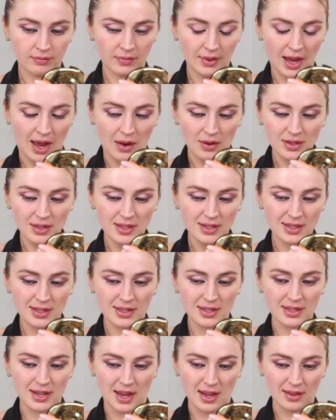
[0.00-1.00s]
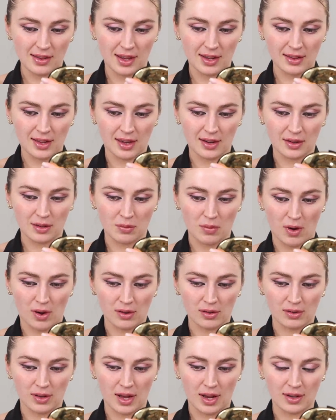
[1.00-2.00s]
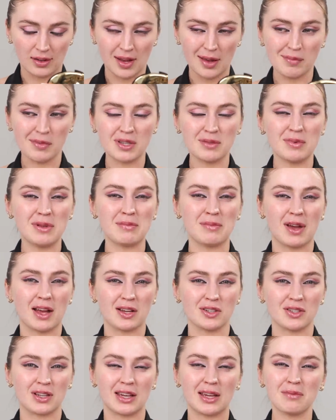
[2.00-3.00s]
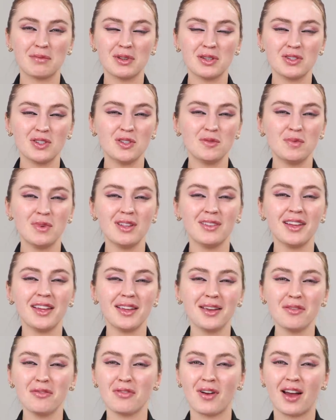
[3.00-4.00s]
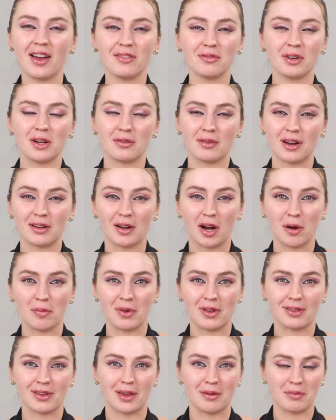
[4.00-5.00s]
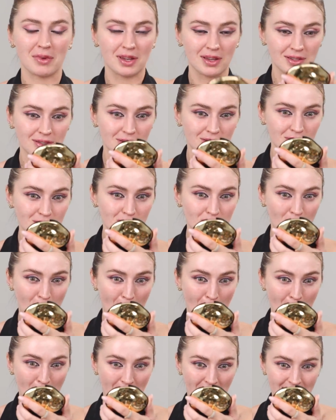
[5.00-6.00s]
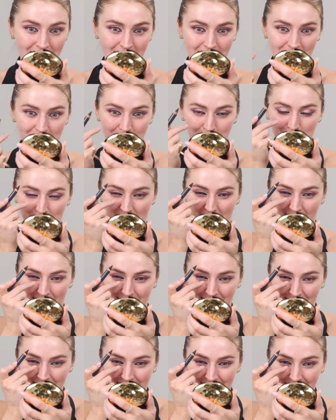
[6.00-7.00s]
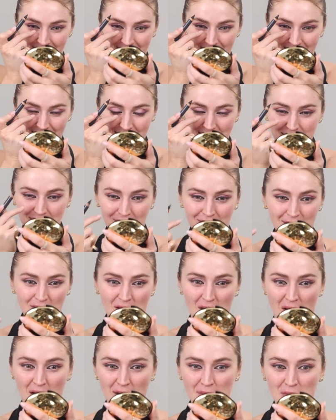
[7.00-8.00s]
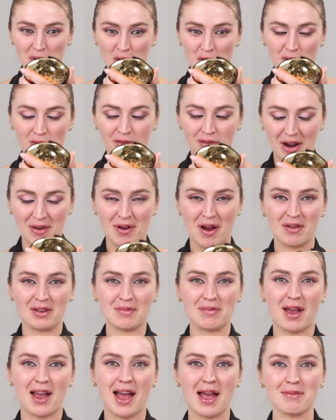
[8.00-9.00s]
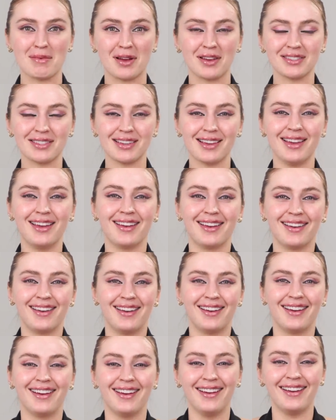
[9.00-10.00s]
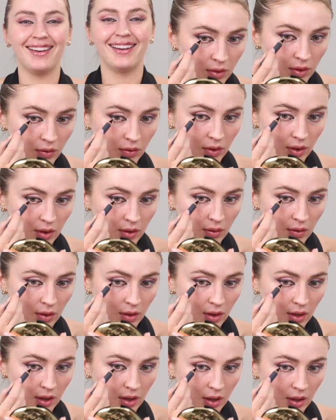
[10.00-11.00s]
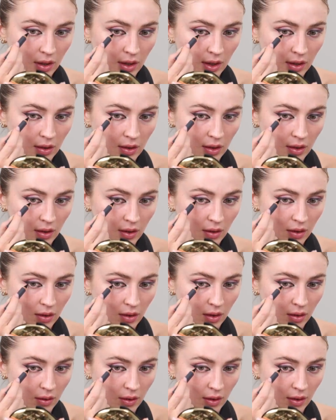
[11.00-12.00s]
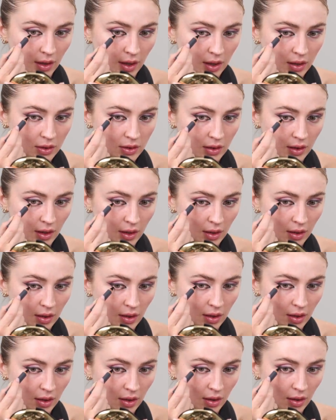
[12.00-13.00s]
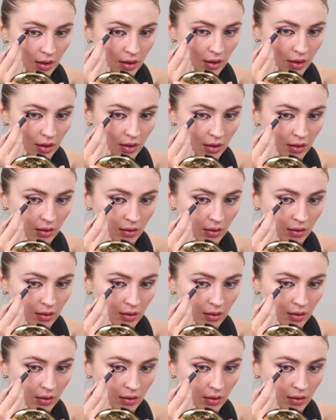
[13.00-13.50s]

How does it stay like that in the waterline? That must be magic. It must just be like a 5-minute red carpet thing because there's no way that this black is gonna not move around in my eyeballs. But first we're gonna connect it on the lower lash line here.